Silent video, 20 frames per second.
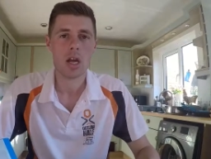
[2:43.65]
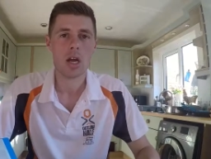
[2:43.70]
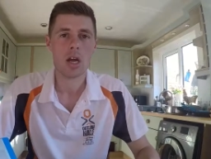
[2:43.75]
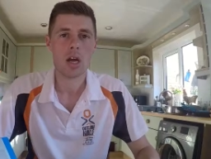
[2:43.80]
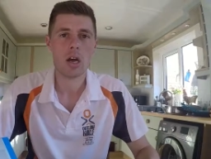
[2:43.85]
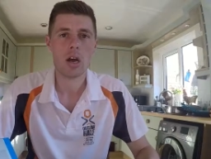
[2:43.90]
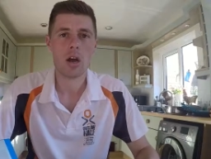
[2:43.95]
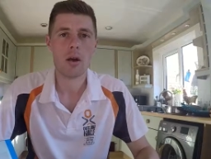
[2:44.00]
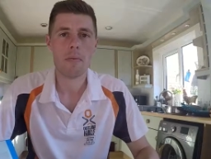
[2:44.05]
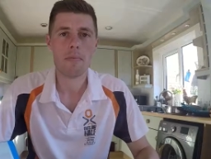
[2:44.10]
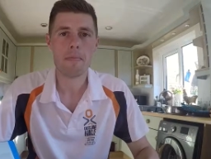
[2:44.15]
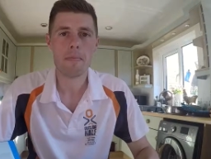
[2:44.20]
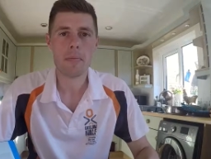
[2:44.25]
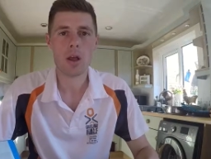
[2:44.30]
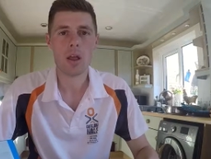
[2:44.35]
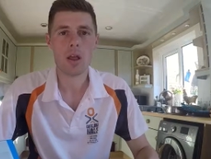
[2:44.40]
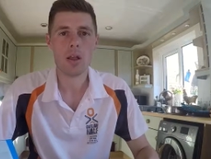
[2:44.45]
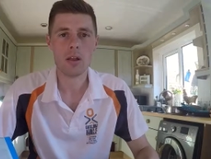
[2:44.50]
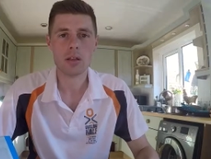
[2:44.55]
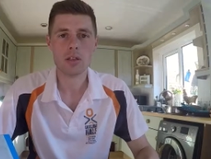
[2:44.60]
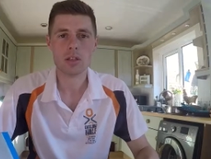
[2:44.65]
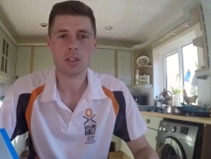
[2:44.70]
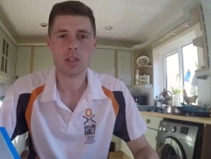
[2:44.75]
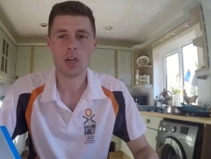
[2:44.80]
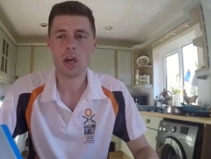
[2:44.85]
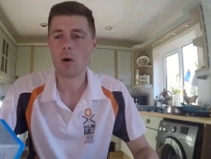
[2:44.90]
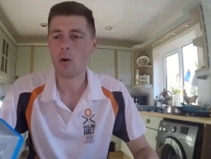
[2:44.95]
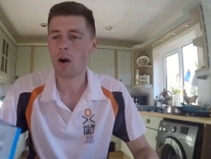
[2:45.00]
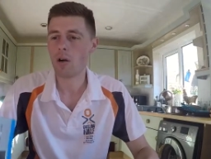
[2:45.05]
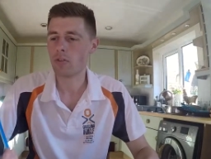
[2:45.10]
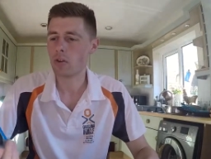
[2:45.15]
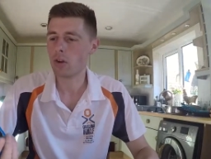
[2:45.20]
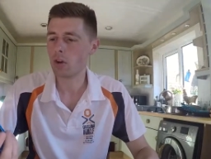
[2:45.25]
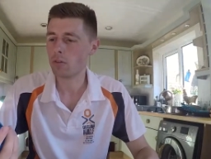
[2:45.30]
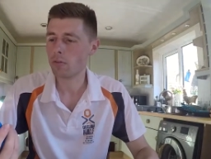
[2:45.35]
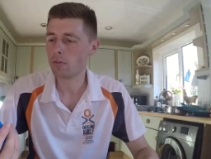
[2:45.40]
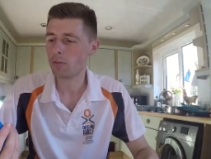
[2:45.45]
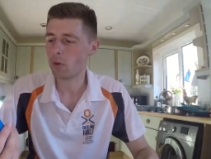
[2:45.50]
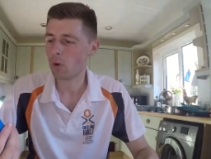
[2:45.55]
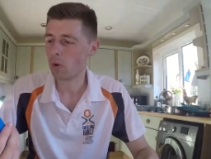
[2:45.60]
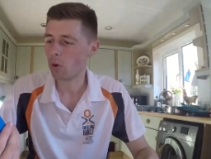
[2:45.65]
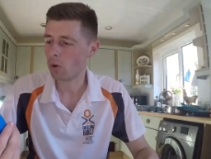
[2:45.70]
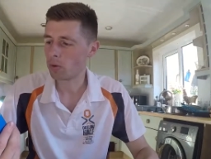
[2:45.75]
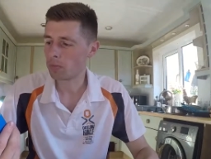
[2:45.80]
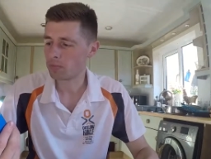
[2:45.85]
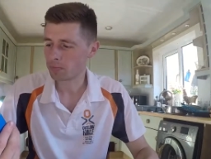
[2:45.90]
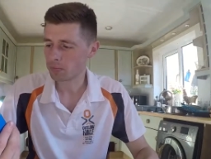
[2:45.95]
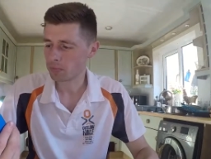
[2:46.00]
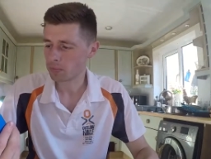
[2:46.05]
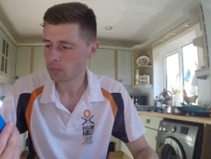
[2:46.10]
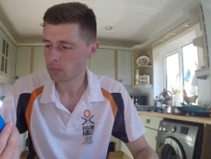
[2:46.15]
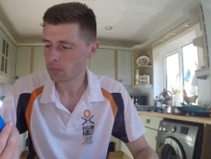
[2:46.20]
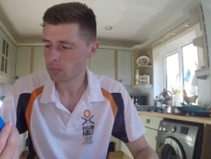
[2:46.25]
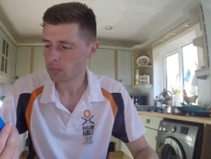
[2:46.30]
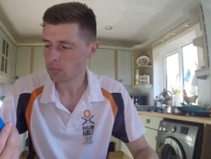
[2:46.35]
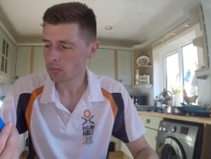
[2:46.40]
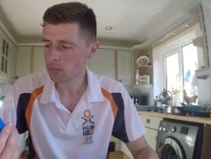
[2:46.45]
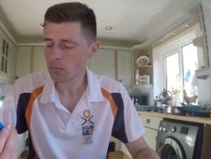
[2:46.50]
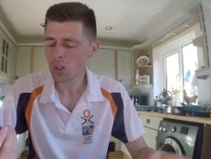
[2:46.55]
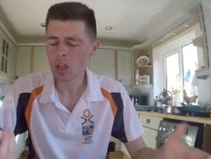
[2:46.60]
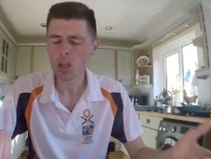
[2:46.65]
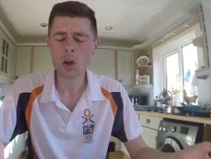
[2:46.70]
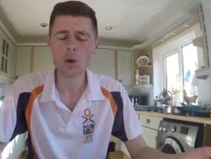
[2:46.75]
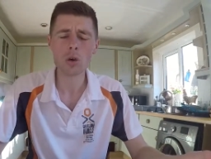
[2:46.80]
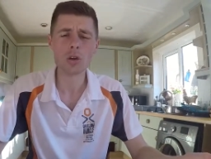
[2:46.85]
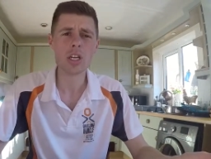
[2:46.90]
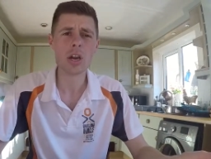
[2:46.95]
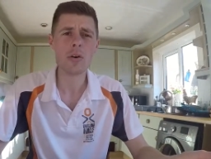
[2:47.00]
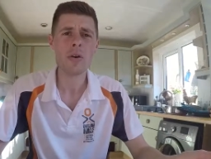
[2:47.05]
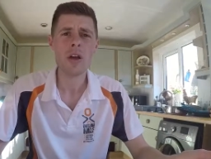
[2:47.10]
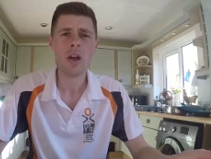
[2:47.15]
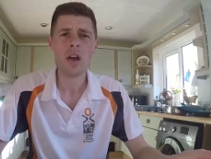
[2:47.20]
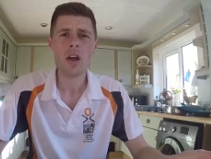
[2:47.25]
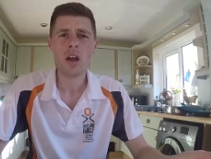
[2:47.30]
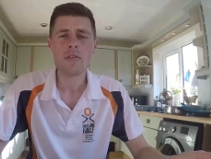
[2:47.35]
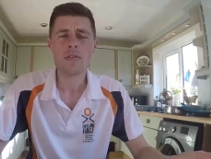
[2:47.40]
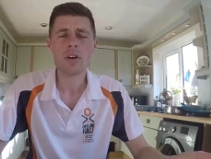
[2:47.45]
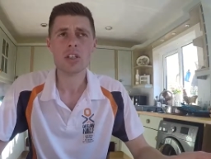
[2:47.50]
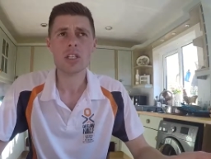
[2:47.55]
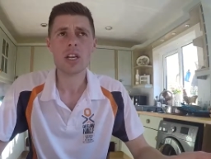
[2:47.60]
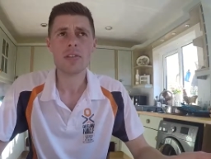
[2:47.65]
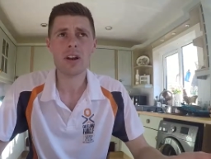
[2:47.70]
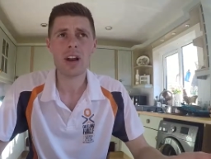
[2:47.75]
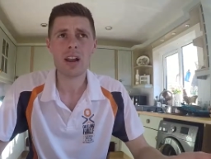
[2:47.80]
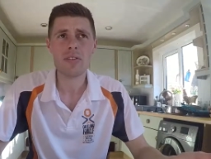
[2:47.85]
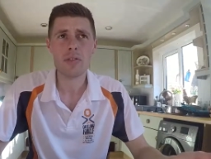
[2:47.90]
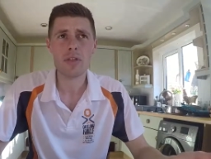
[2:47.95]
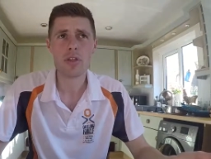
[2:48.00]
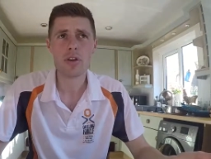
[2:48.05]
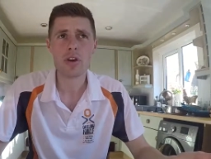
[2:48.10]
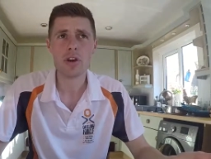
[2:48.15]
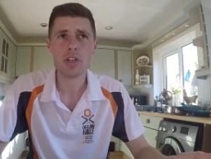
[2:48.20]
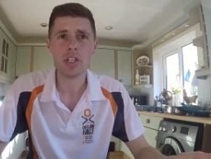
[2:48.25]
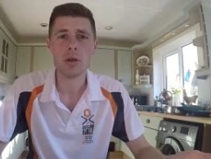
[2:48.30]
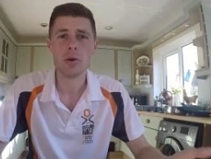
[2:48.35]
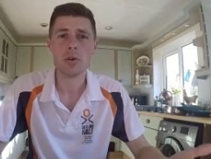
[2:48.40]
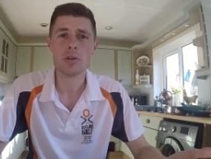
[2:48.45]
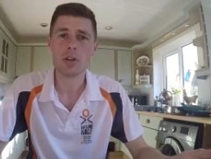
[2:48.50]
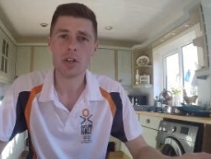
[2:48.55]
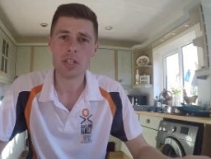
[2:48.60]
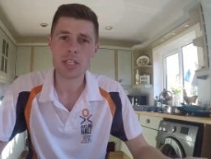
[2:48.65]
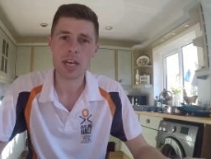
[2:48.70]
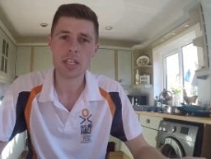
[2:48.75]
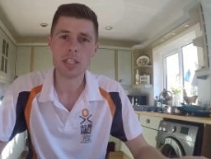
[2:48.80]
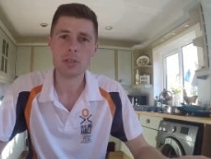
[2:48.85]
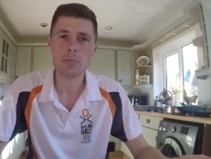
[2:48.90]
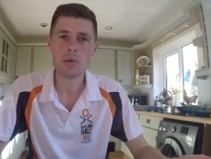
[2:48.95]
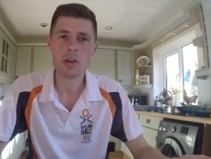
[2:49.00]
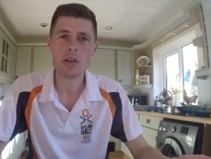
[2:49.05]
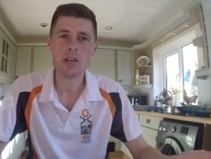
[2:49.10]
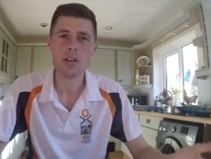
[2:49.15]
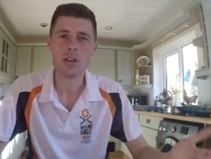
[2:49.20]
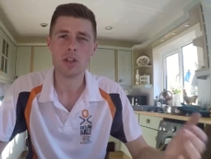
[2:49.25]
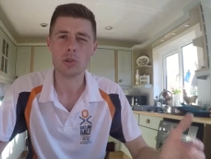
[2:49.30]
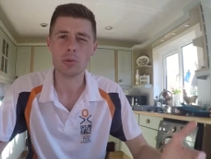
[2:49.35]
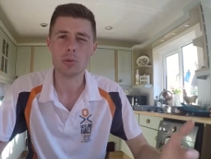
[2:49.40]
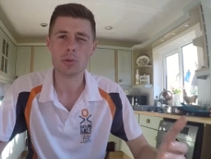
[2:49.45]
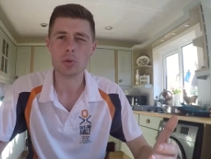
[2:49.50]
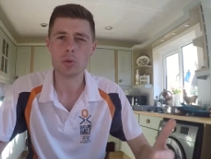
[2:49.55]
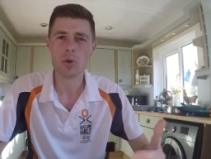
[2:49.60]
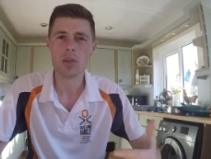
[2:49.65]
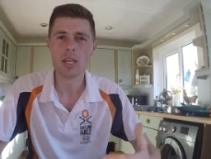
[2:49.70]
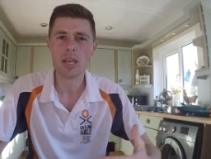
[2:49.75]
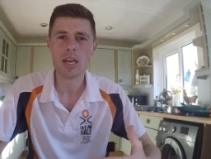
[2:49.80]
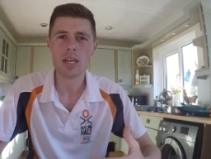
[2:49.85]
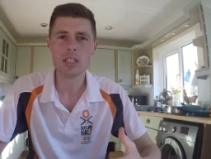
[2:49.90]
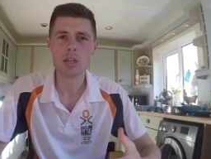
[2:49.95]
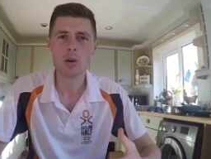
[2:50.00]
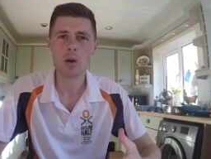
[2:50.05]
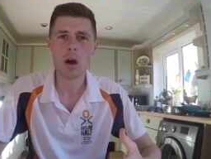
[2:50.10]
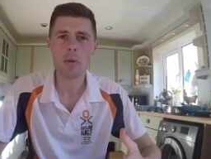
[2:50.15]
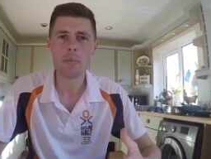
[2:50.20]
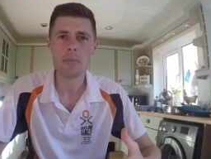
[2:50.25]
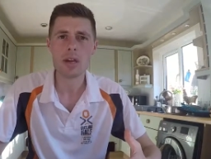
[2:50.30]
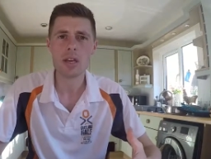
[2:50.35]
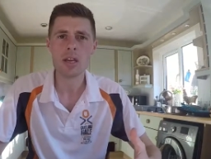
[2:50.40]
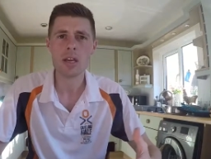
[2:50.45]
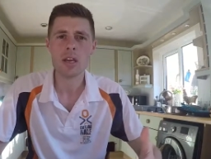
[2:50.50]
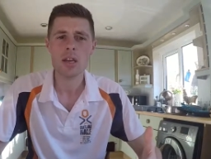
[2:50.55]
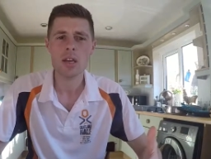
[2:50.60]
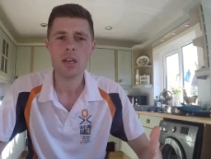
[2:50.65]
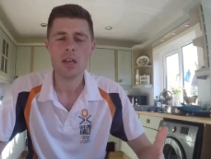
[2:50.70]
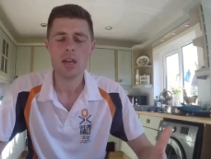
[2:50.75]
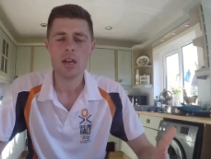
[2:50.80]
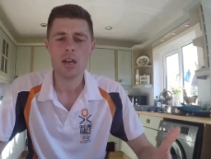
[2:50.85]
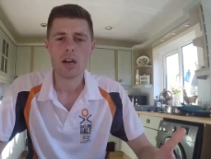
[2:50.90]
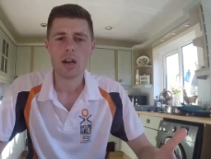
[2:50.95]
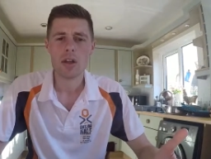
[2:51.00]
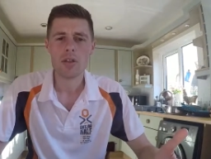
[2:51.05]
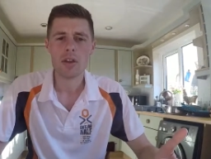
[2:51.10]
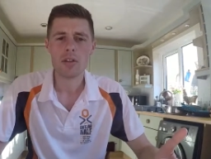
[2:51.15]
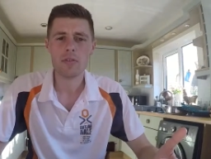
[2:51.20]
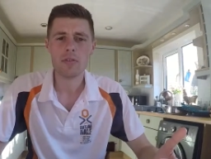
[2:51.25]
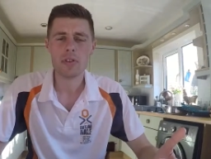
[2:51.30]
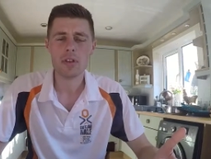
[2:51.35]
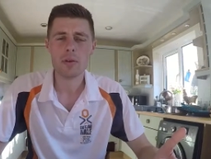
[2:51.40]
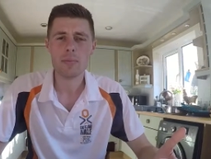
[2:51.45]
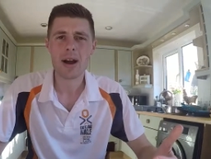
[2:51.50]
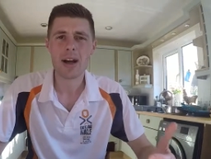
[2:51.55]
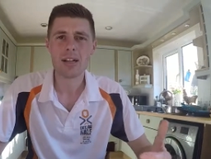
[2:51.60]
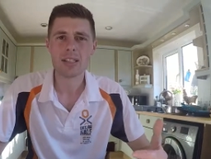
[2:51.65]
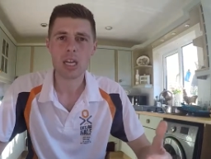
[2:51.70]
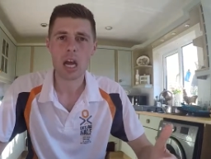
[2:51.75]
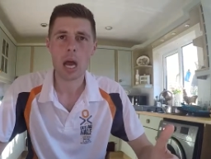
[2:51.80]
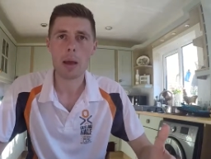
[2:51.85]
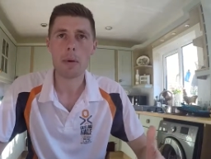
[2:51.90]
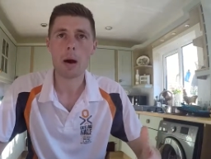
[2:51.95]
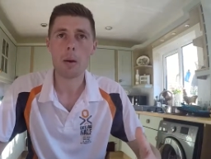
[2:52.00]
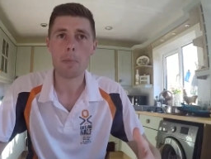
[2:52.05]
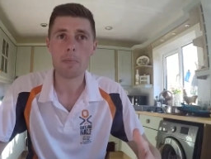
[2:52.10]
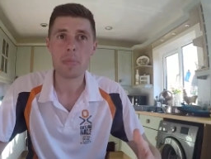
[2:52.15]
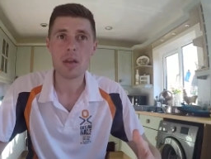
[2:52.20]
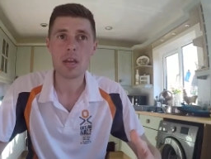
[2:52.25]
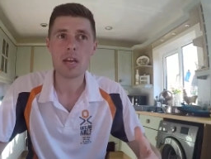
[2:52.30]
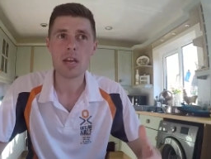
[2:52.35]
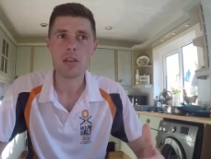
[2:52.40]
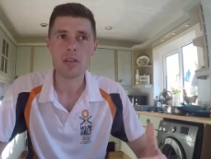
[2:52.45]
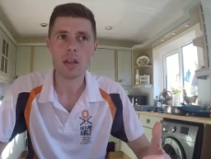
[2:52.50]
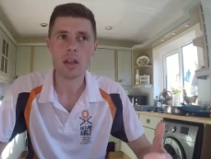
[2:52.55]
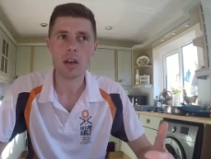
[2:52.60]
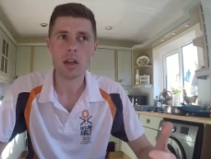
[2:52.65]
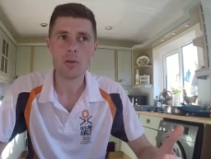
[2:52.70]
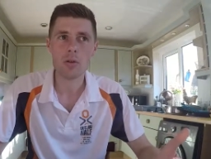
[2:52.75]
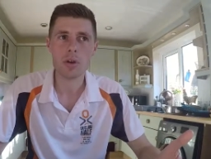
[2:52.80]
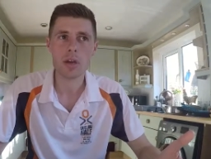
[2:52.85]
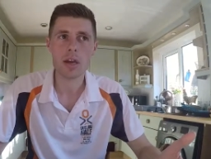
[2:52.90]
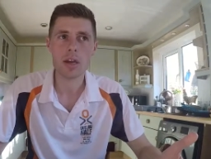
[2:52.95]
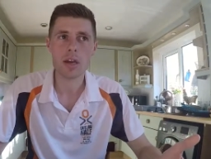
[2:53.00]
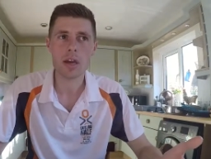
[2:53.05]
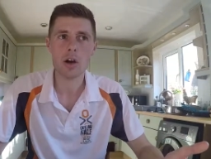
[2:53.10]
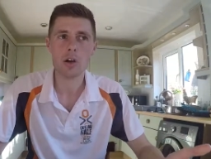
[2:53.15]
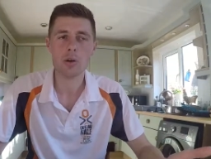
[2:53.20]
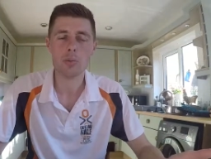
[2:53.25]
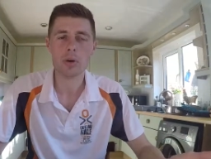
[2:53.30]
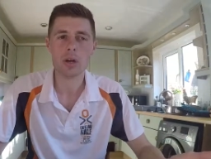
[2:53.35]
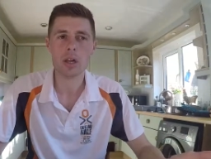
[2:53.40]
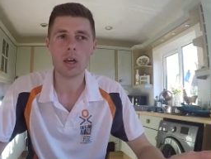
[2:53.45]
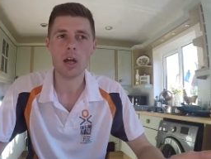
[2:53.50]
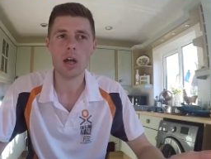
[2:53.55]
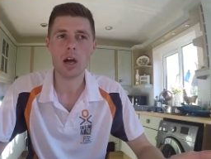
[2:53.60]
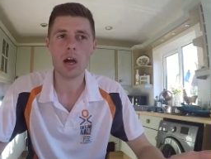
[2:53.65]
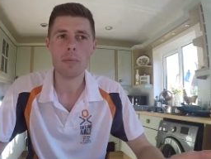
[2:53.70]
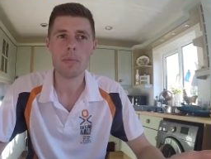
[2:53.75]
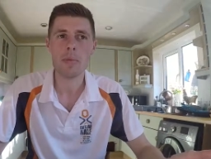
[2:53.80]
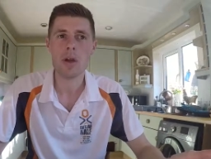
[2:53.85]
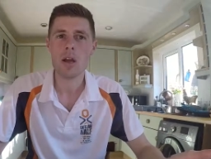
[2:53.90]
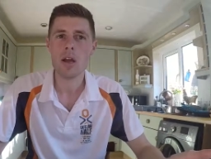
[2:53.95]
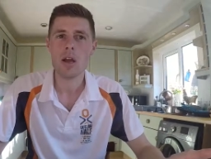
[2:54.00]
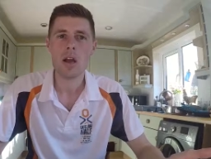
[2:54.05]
So I've gone for, and also if I was to have an 1132, it's only 10 speed and the jumps between gears are quite big. I think for the amount of time I'll be in the low gear going up a climb,